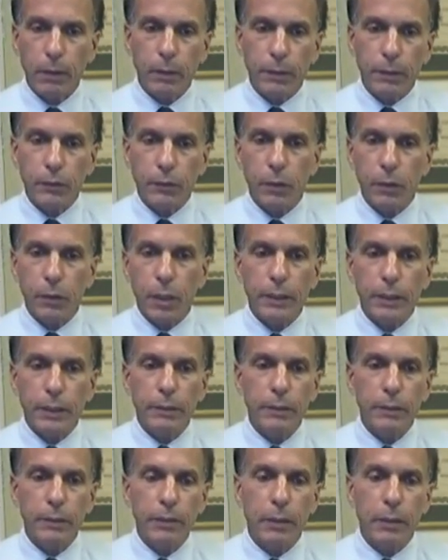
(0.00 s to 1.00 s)
This
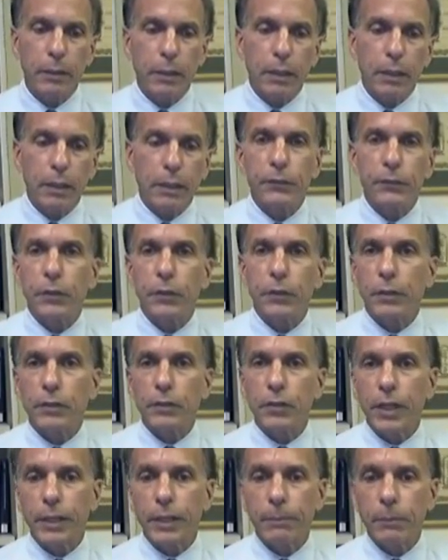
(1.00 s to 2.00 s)
slide gives
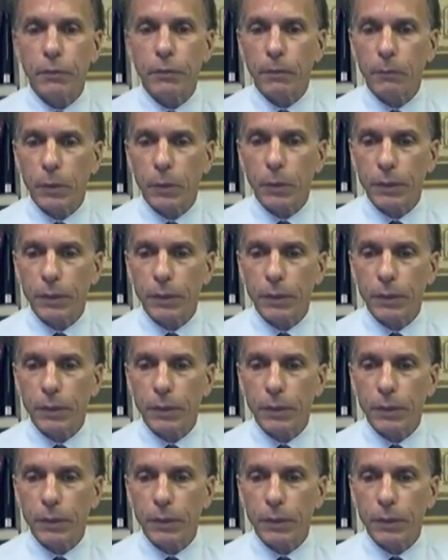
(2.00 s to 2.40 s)
examples of